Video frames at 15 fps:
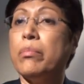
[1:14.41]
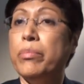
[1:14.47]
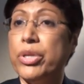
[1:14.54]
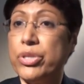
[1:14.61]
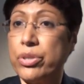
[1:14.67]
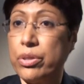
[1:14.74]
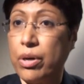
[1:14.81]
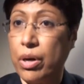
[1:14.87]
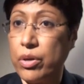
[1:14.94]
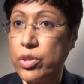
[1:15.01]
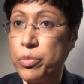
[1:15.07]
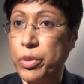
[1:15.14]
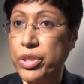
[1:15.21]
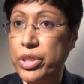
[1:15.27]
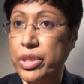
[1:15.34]
Mr.
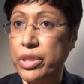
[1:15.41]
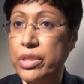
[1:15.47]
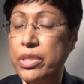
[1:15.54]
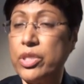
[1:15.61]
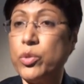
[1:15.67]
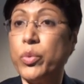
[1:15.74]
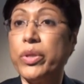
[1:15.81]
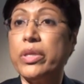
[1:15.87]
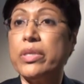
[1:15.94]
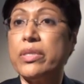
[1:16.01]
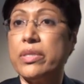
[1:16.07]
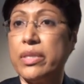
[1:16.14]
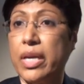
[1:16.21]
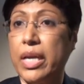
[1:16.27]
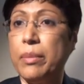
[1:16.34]
Carlos Martinez's with the
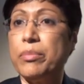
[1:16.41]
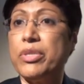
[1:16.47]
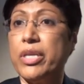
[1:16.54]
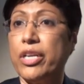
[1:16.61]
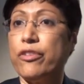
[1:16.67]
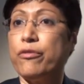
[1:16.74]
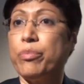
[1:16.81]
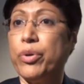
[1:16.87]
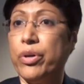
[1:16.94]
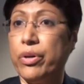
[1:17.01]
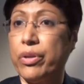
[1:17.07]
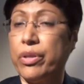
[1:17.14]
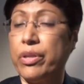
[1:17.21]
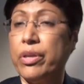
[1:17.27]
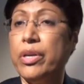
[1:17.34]
same date of
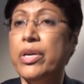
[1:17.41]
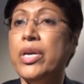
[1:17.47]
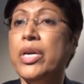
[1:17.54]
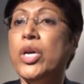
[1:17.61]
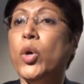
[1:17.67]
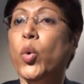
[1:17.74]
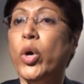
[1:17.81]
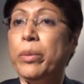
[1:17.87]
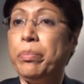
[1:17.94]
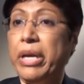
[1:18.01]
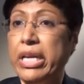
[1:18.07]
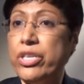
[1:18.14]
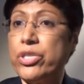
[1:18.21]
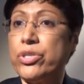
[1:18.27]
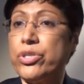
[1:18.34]
birth. What
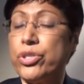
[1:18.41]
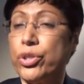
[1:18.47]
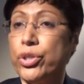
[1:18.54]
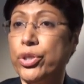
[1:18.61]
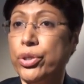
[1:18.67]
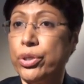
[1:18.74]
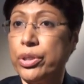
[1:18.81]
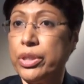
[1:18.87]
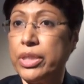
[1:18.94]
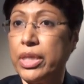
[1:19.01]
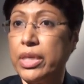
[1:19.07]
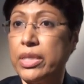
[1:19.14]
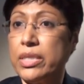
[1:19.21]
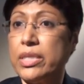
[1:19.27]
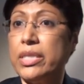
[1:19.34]
PatientSecure
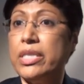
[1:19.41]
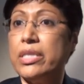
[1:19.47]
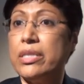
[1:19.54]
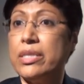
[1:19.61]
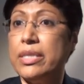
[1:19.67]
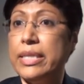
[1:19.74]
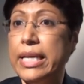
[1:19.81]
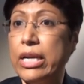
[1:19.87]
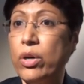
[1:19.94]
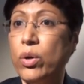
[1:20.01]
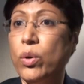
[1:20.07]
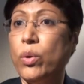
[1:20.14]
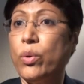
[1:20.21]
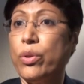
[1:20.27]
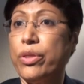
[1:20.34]
does is
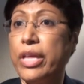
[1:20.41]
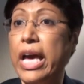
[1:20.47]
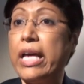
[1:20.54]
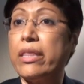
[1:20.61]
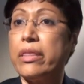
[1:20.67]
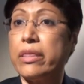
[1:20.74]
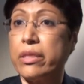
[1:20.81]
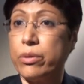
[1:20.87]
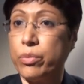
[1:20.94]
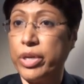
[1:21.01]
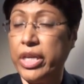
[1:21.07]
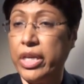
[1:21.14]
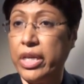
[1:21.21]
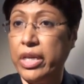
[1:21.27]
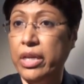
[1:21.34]
narrow that
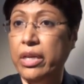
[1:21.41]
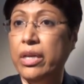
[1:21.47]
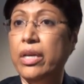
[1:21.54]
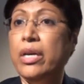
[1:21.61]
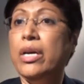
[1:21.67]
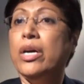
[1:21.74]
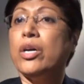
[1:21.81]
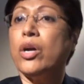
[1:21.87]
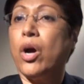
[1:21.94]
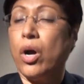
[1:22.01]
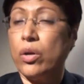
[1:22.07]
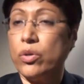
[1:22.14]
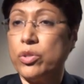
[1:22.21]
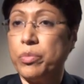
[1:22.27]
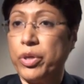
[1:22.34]
three
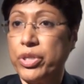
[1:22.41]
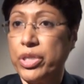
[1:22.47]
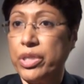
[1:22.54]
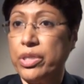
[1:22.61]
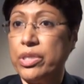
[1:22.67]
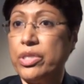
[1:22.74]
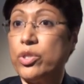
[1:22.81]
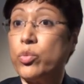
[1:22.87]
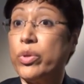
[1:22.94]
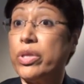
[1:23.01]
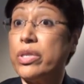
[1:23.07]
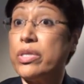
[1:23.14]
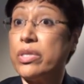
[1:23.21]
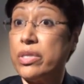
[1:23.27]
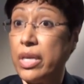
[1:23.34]
Carlos Martinez is with
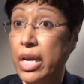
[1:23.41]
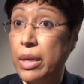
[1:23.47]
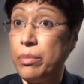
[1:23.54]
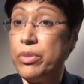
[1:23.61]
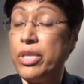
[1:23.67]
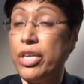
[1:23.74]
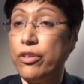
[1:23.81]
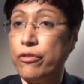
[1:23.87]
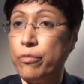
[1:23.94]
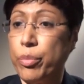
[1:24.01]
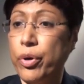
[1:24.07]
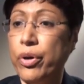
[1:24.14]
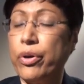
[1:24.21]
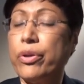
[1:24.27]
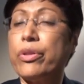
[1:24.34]
the same date of
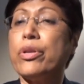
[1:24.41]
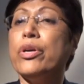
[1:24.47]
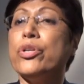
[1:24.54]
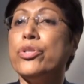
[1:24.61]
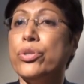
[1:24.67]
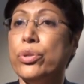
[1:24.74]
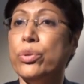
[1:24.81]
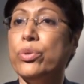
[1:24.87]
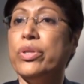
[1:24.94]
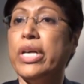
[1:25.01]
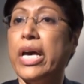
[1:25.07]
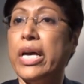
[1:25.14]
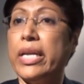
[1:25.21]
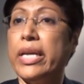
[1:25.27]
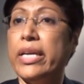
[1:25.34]
birth to
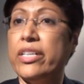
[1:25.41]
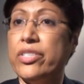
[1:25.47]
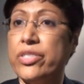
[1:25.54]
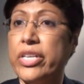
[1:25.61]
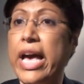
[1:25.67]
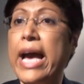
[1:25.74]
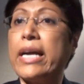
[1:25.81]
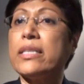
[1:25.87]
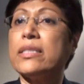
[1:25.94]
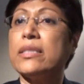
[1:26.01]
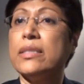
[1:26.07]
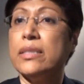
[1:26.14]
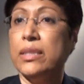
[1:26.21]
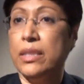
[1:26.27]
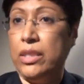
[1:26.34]
that exact
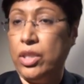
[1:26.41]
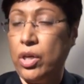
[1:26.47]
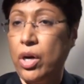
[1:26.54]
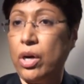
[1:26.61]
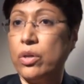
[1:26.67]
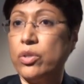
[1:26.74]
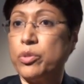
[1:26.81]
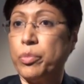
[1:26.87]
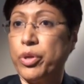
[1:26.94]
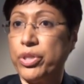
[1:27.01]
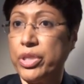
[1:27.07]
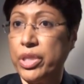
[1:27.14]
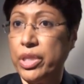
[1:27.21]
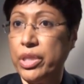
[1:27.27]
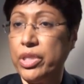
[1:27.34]
Carlos
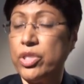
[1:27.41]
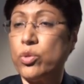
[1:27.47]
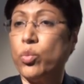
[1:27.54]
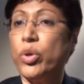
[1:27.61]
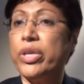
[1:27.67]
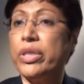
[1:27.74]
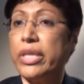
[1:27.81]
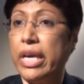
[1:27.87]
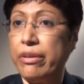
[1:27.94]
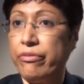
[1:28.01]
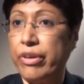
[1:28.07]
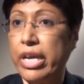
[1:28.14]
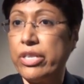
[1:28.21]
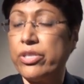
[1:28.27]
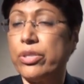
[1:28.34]
Martinez with that
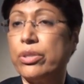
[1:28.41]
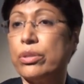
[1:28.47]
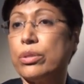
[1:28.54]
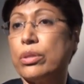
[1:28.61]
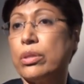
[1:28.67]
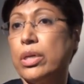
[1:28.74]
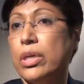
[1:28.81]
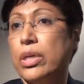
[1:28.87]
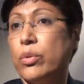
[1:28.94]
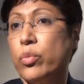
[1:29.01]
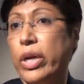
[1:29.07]
vascular uh,